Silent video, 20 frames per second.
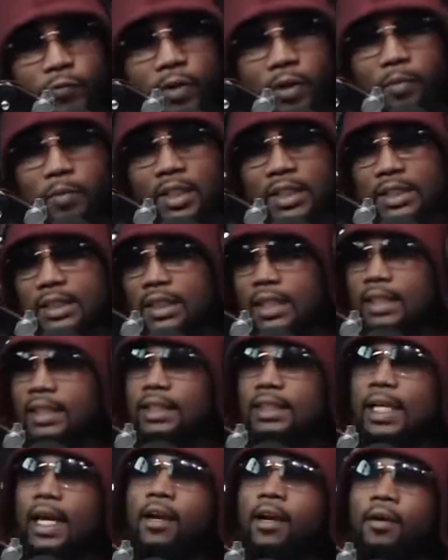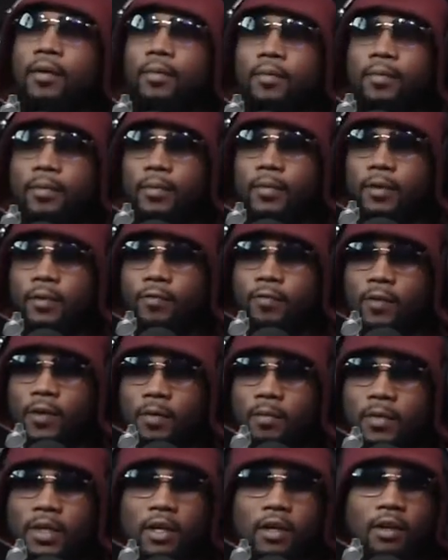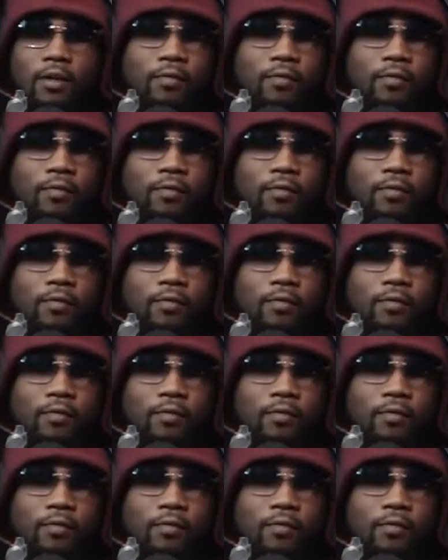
me, the setup, you feel me, of